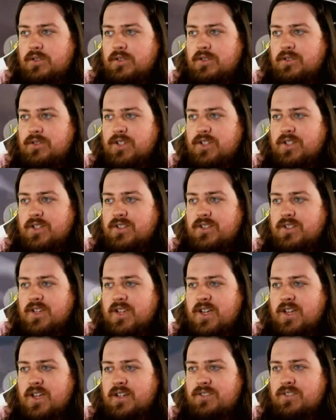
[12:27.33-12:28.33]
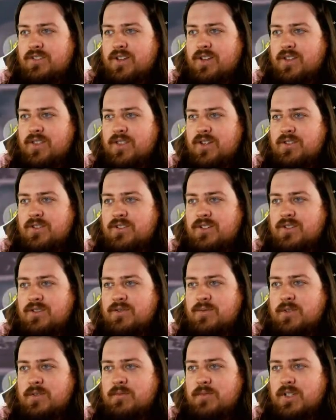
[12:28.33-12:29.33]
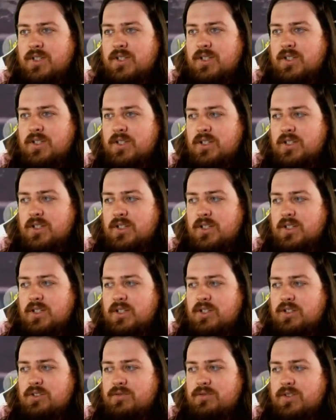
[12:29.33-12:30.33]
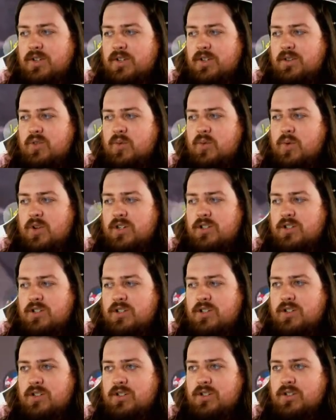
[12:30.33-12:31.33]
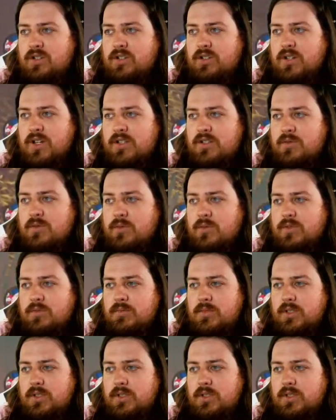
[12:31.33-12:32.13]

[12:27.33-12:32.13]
Jessie actually thought she could swim. She fell in the water. Could not swim.